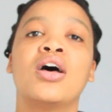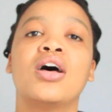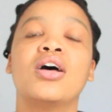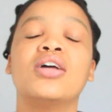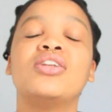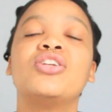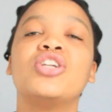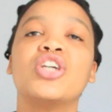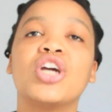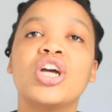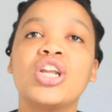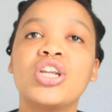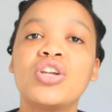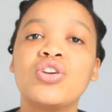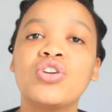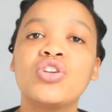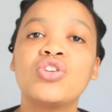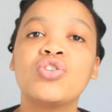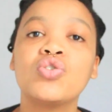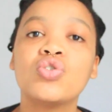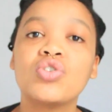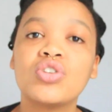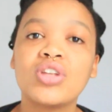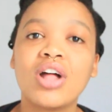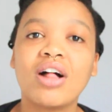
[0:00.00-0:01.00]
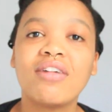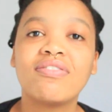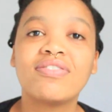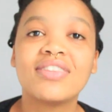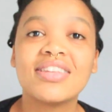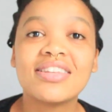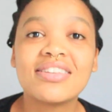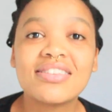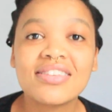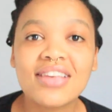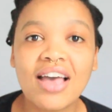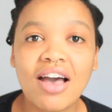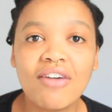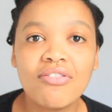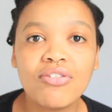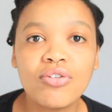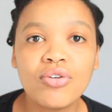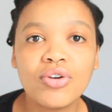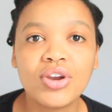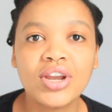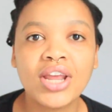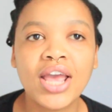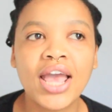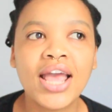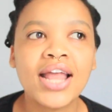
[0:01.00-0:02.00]
a journey to
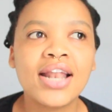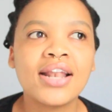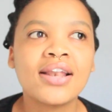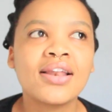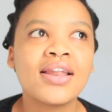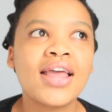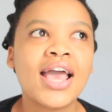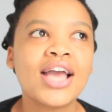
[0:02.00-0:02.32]
self-discovery and